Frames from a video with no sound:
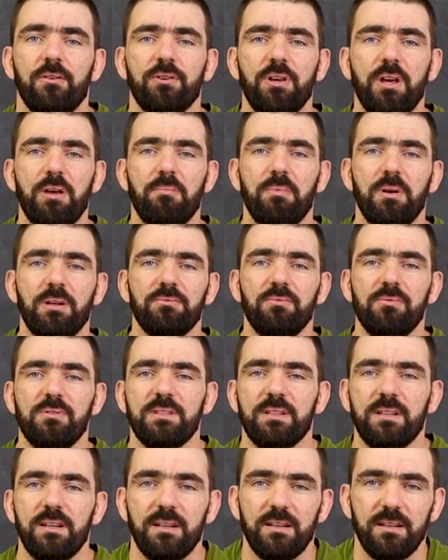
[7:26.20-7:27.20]
Okay, the
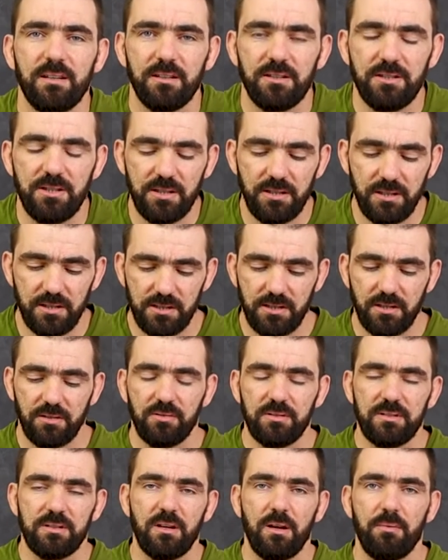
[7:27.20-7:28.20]
sponge has
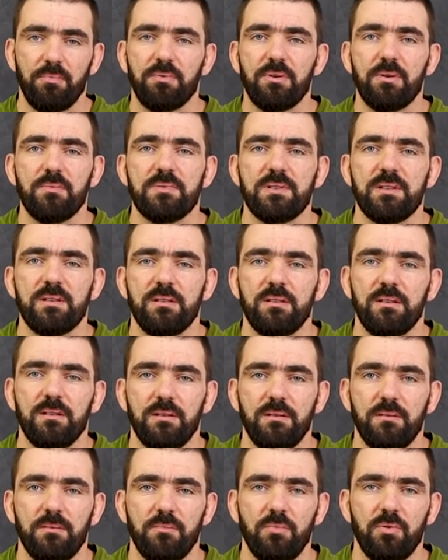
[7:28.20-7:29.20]
cooled, so let's
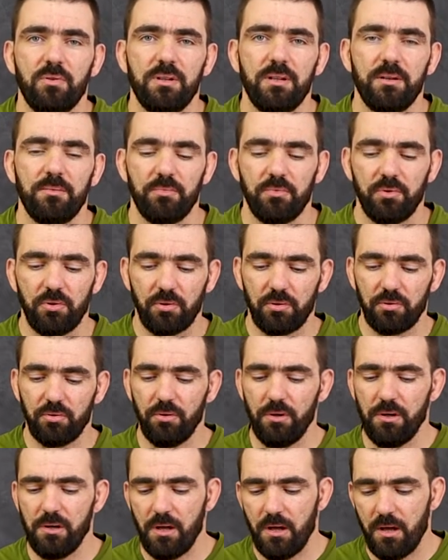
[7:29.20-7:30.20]
start to mount the
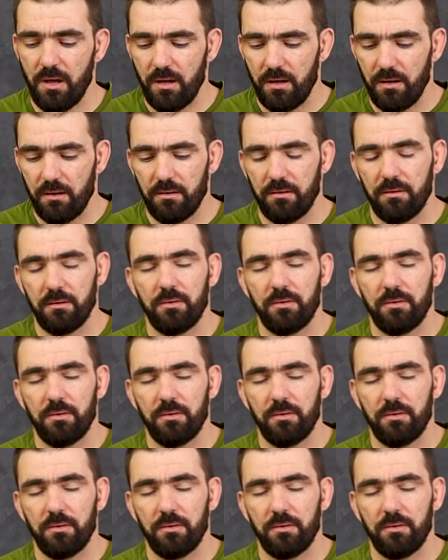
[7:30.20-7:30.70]
cake.